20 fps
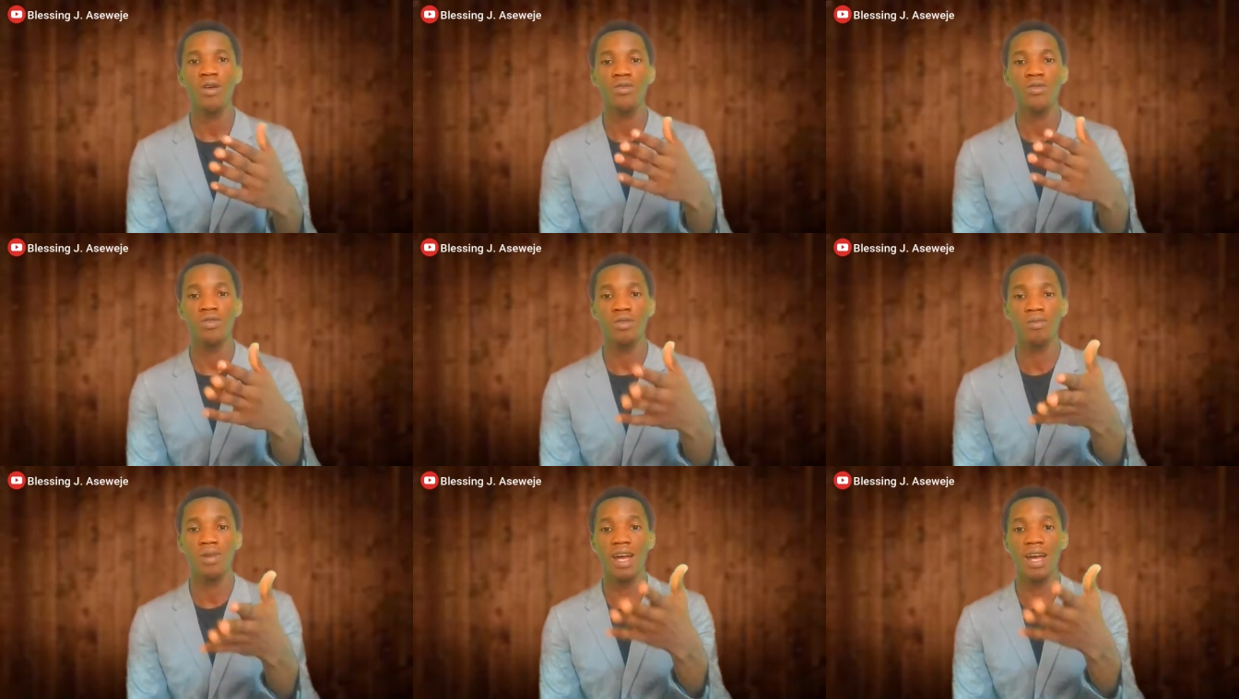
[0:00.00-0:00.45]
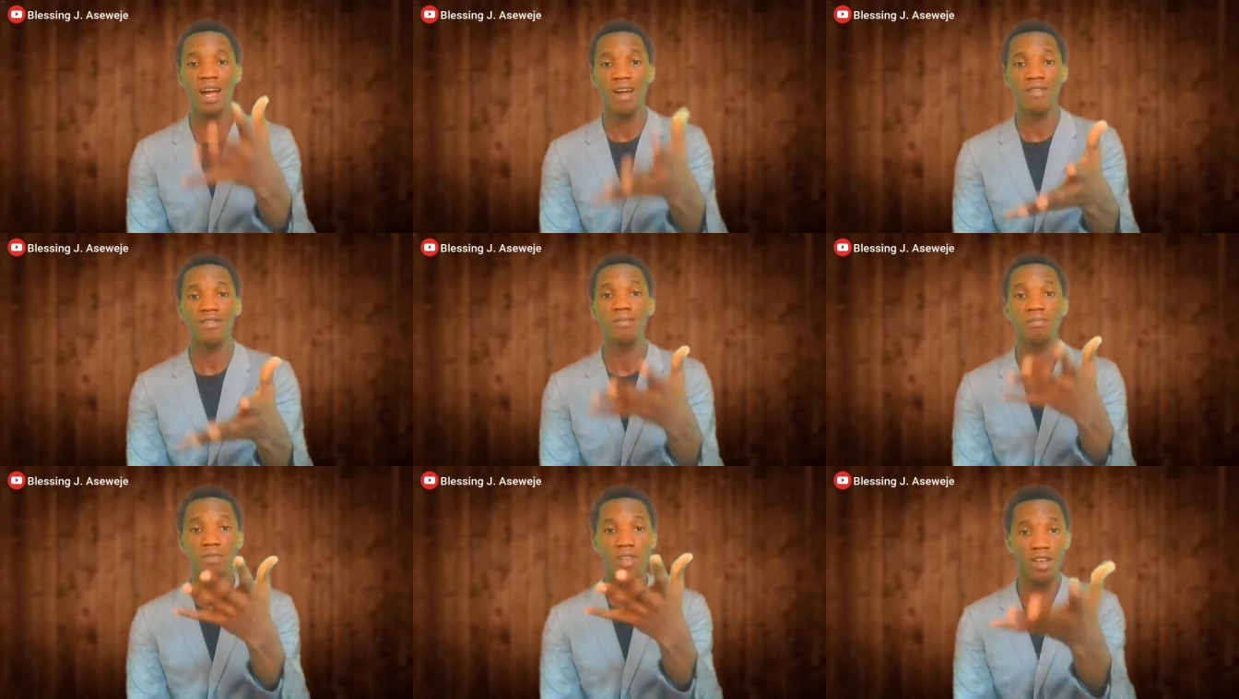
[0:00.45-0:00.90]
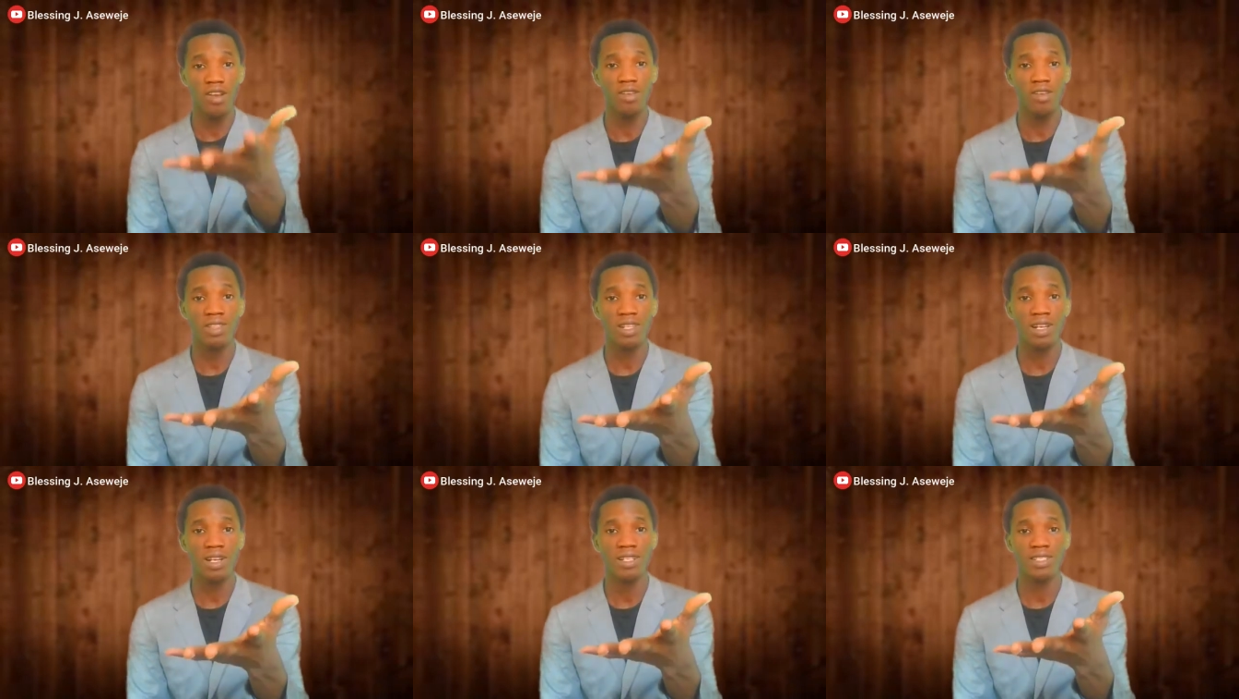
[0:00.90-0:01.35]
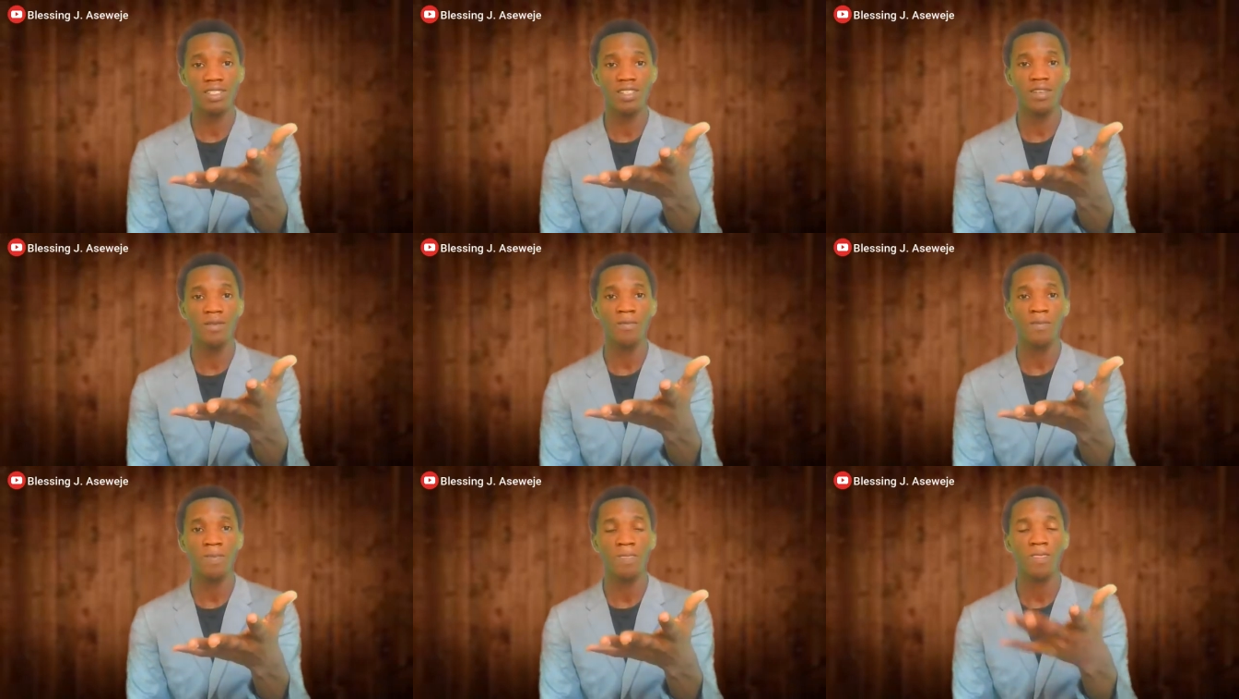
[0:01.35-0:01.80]
You might have a million dollars
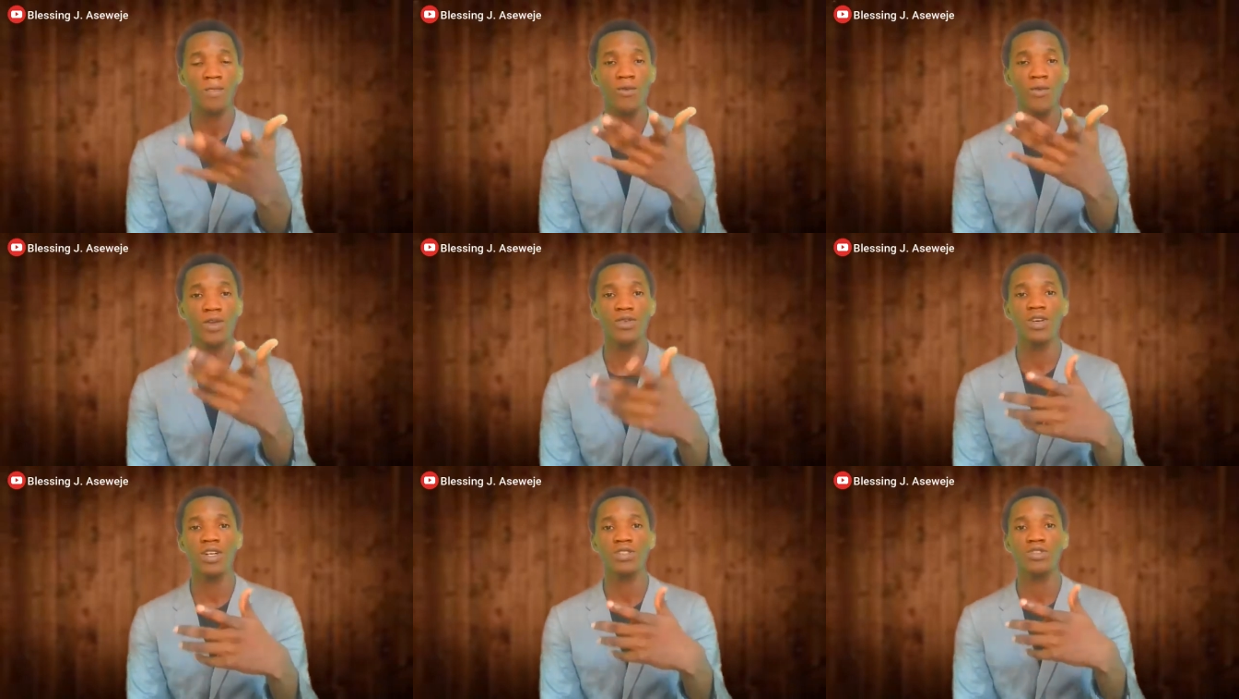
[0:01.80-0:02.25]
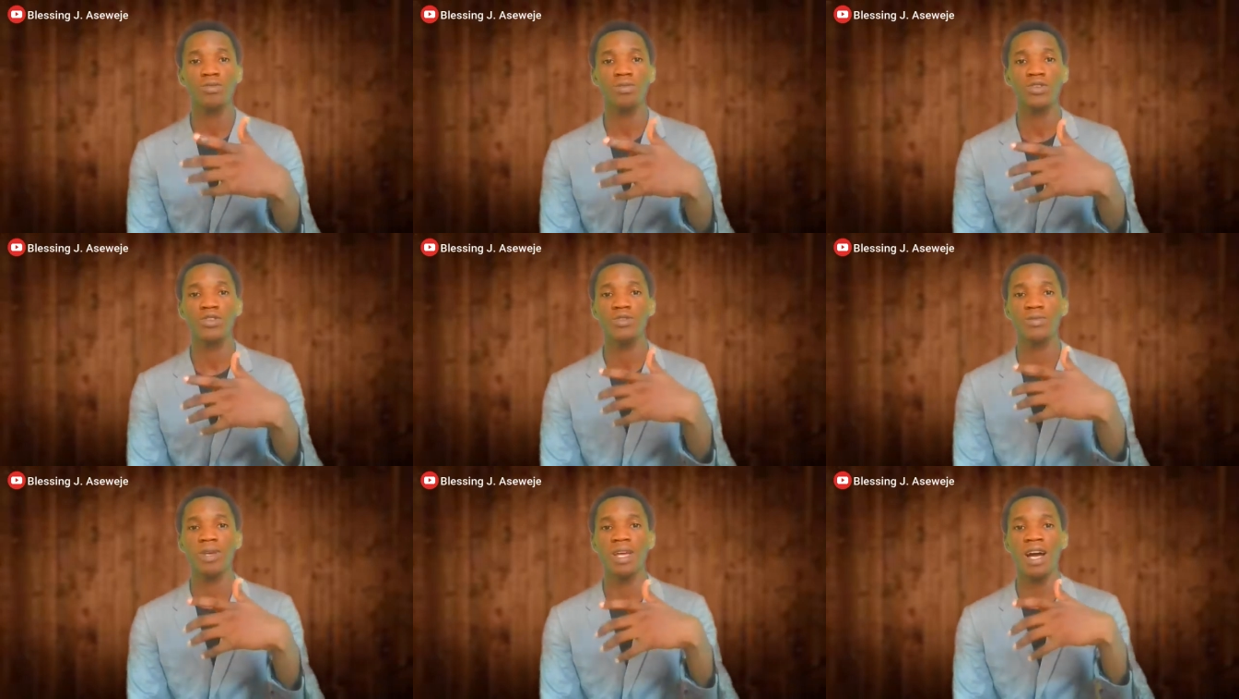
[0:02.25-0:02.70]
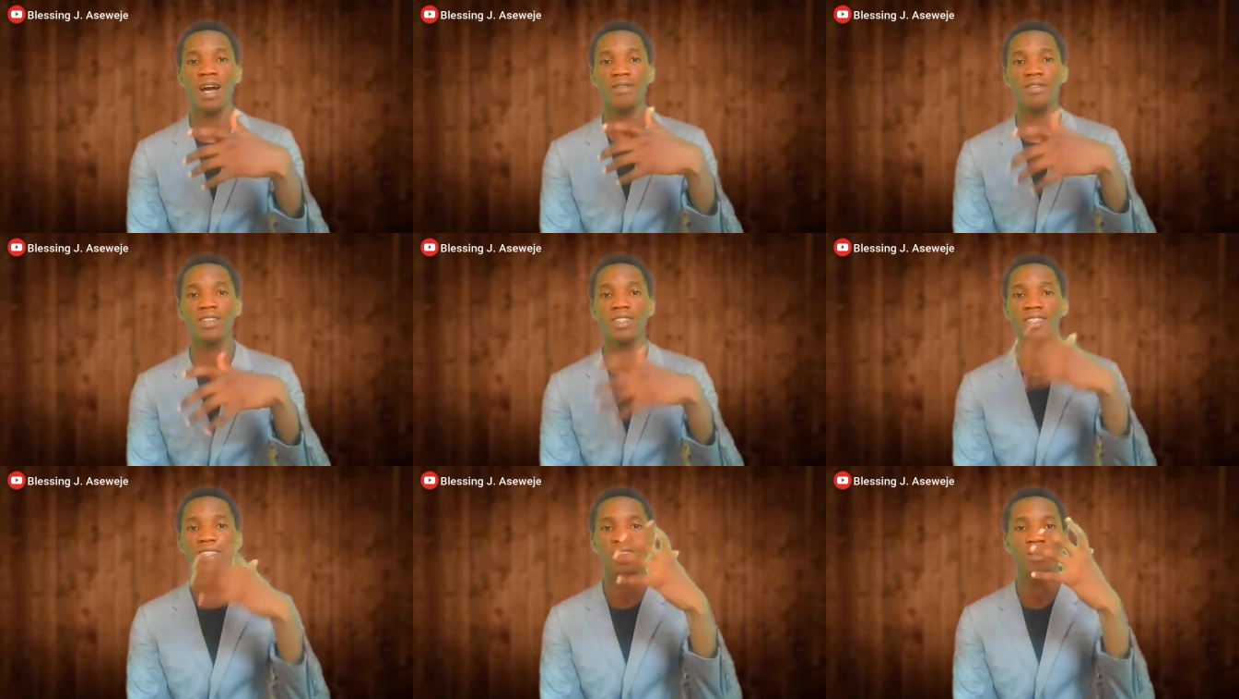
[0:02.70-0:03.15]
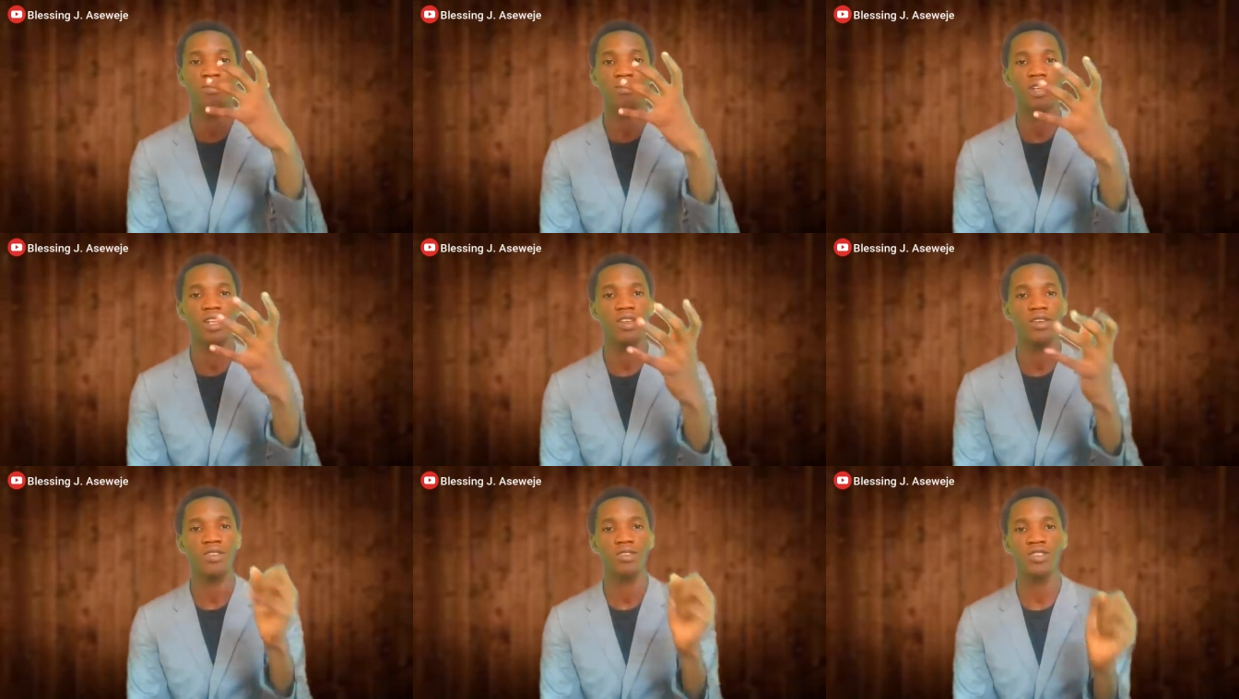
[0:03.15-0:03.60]
in when you are supposed to be having ten
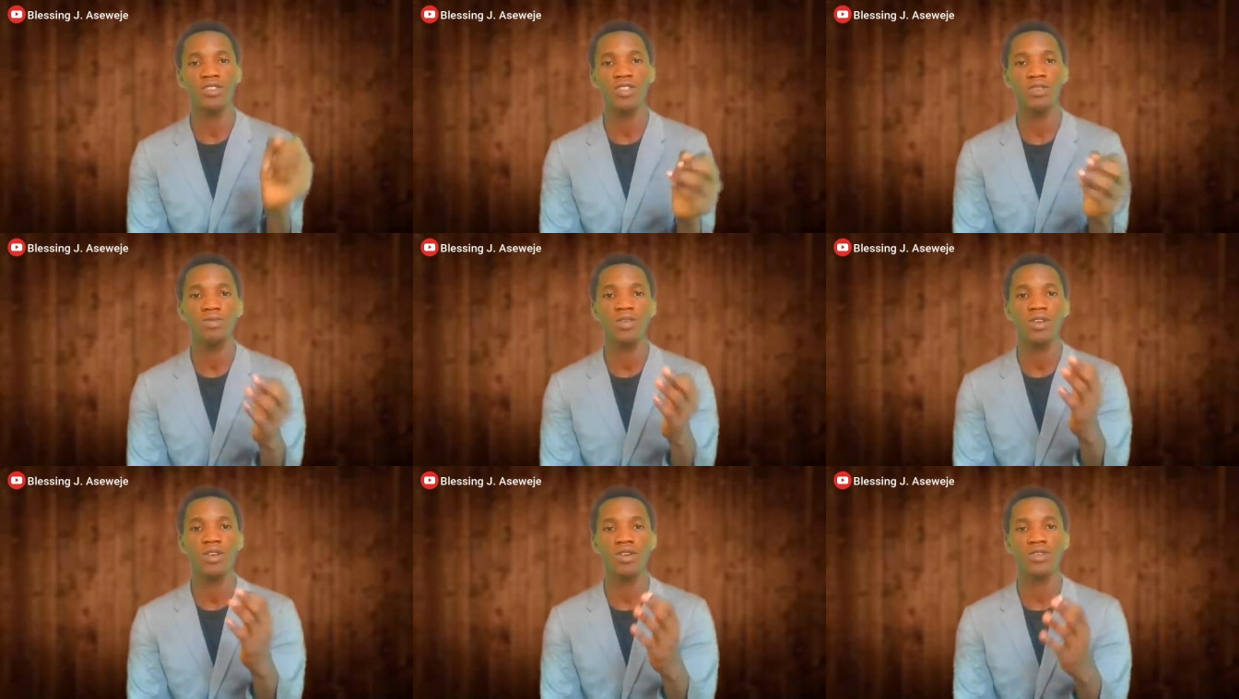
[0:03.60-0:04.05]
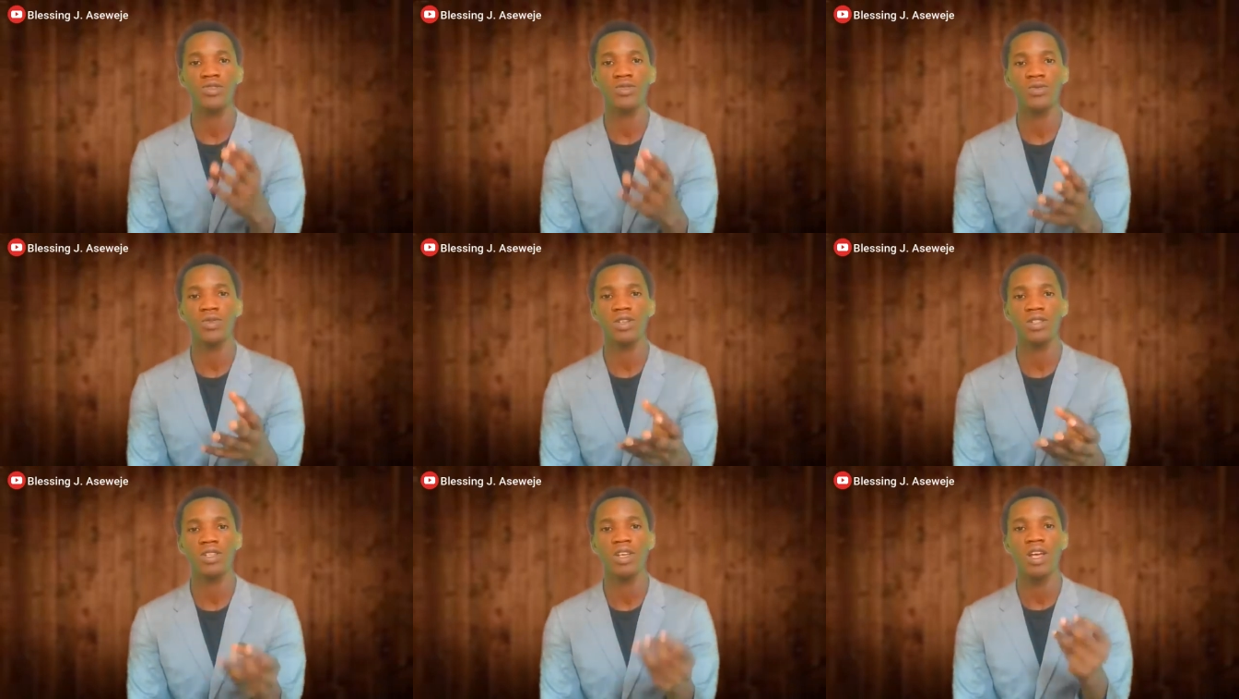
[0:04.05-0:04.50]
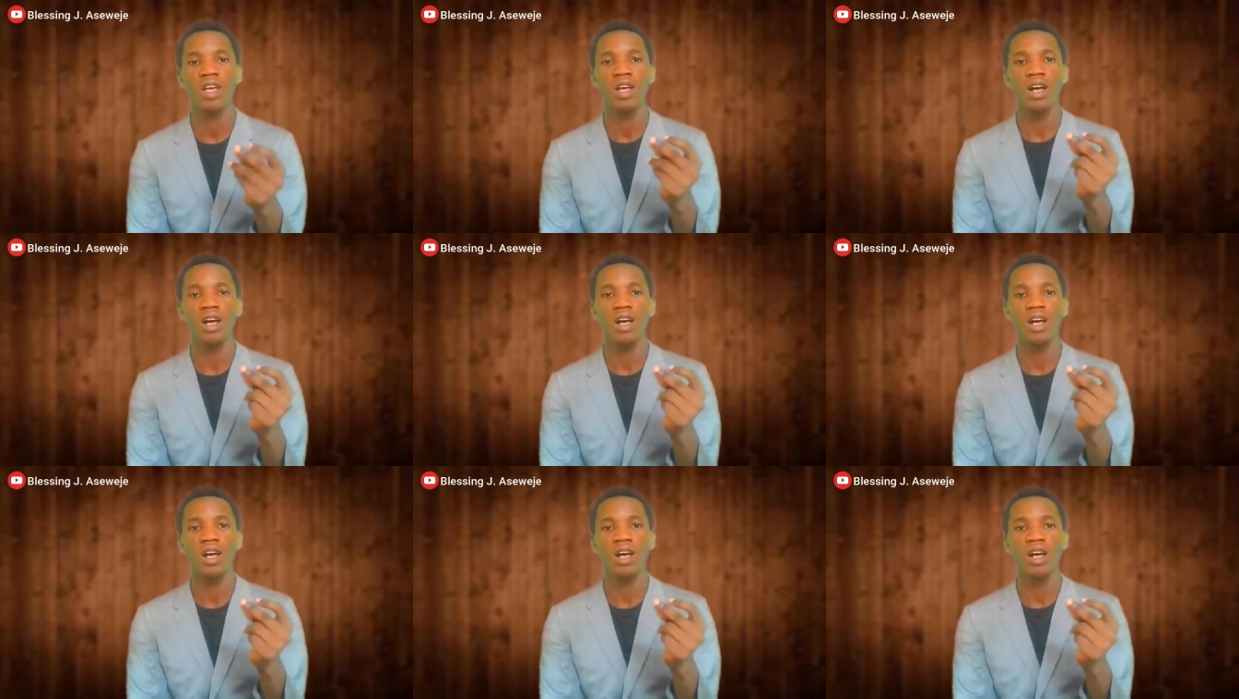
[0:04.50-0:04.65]
million, just because what?